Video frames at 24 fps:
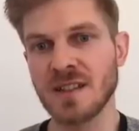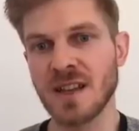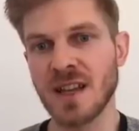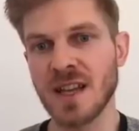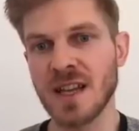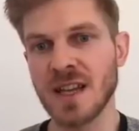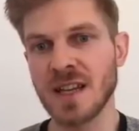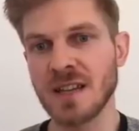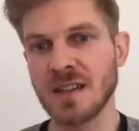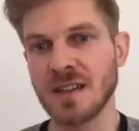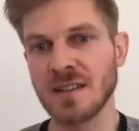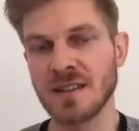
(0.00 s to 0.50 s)

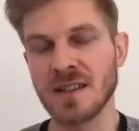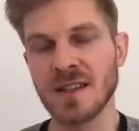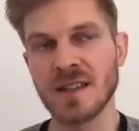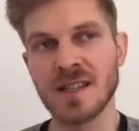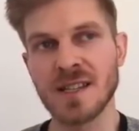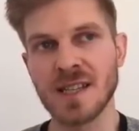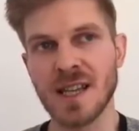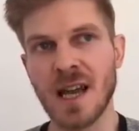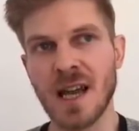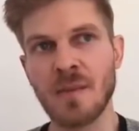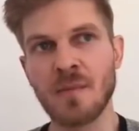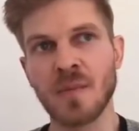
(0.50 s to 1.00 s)
take the
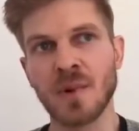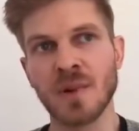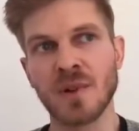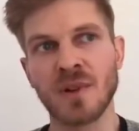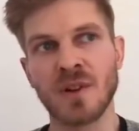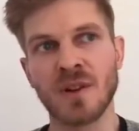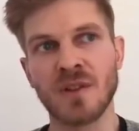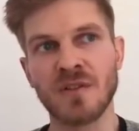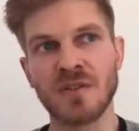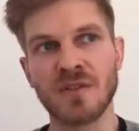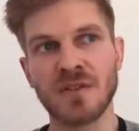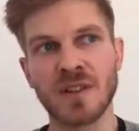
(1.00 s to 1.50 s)
example
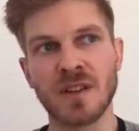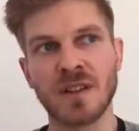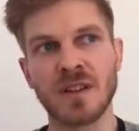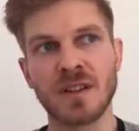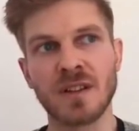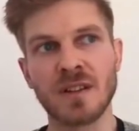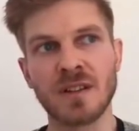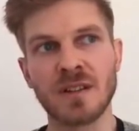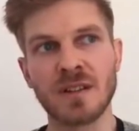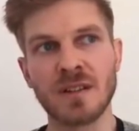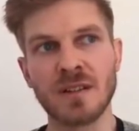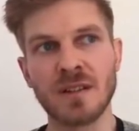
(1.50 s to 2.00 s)
of
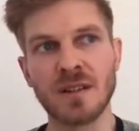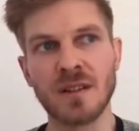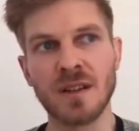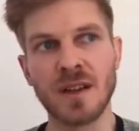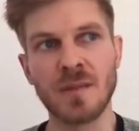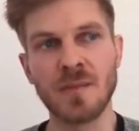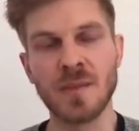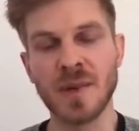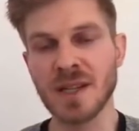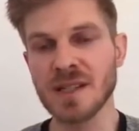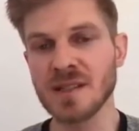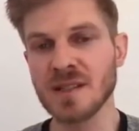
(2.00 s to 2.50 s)
a
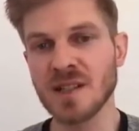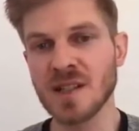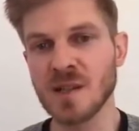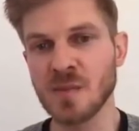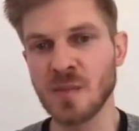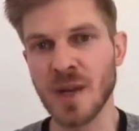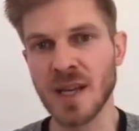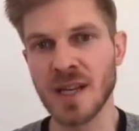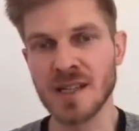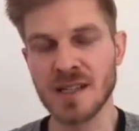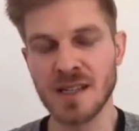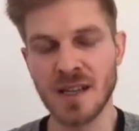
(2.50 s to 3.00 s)
pixel
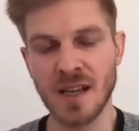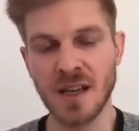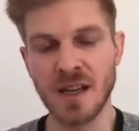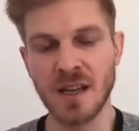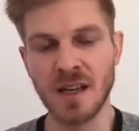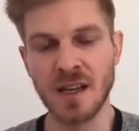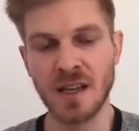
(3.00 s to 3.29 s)
space.